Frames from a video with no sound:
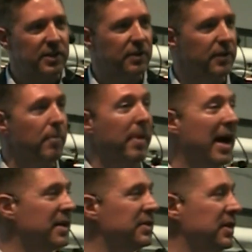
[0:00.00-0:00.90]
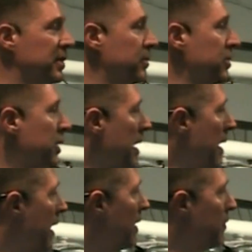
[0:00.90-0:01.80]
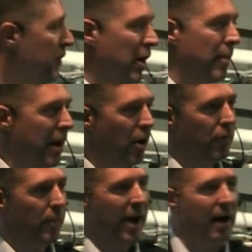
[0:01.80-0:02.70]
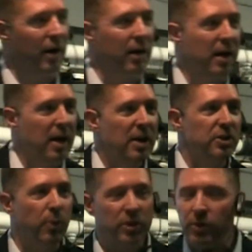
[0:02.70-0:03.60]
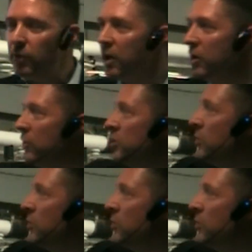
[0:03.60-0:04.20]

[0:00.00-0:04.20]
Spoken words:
of different backend systems. A very powerful pattern. So what you want to do is you